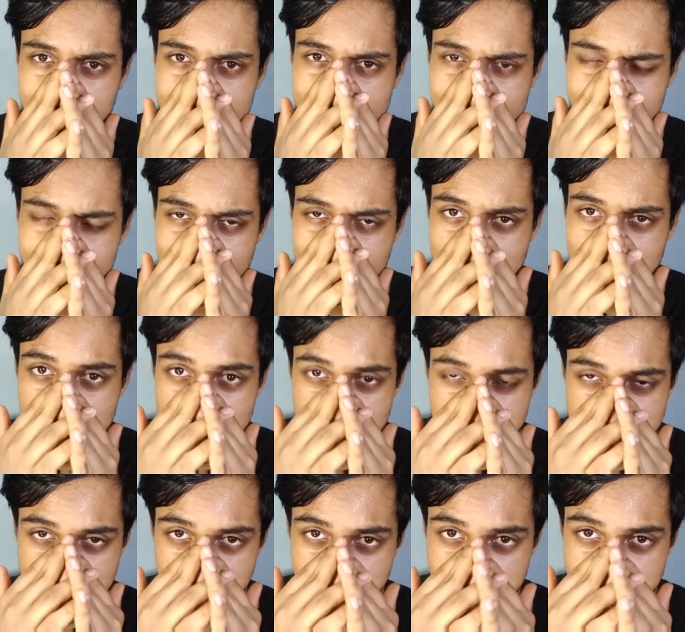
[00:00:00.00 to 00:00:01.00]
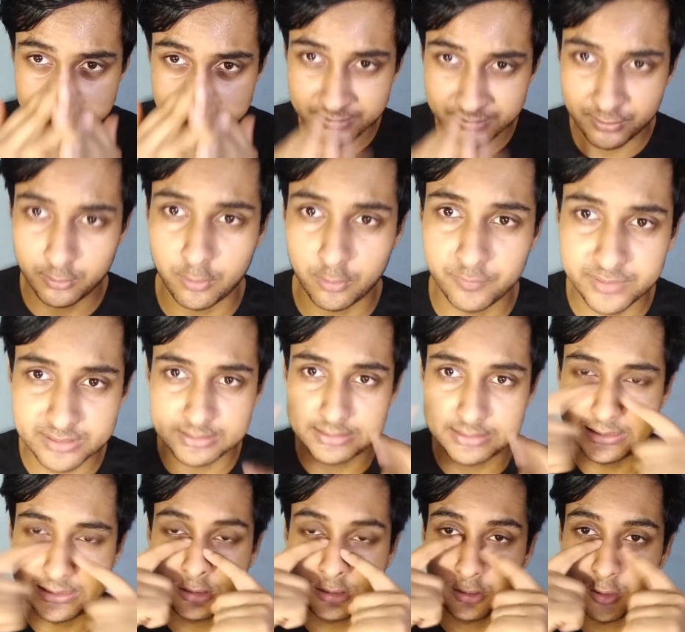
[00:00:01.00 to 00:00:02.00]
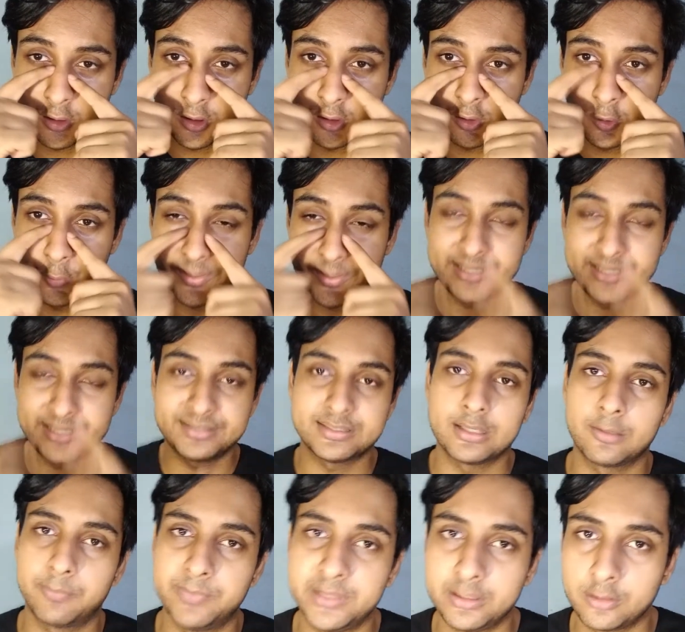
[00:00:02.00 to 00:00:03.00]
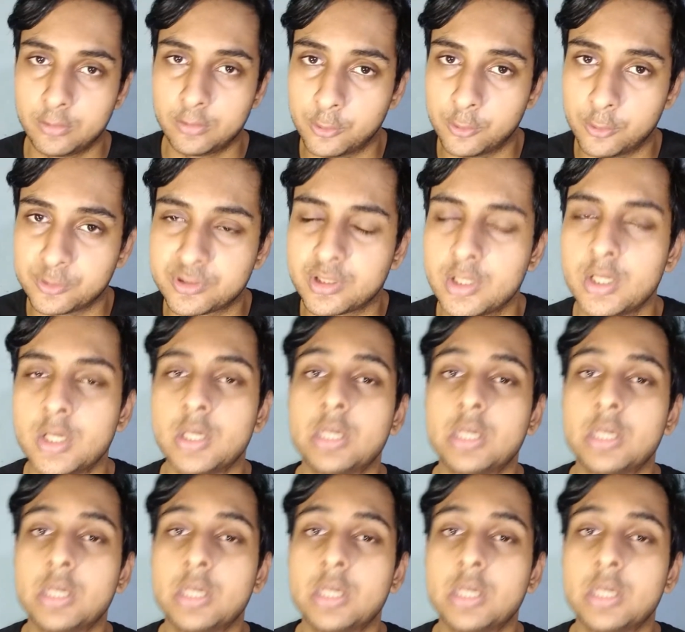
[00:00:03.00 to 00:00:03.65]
Okay, there's stuffiness, so obviously the openings have been closed.